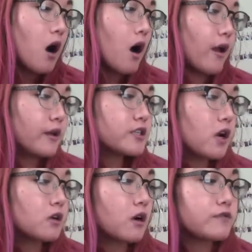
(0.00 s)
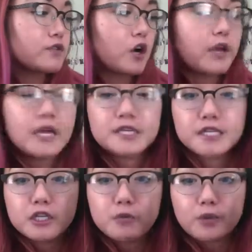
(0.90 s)
of dark and
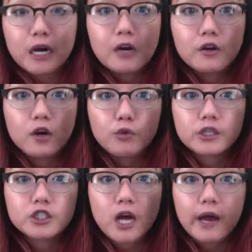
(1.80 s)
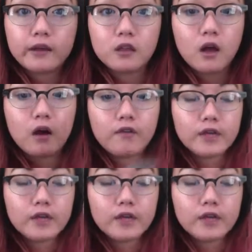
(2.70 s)
deep brown, which I love.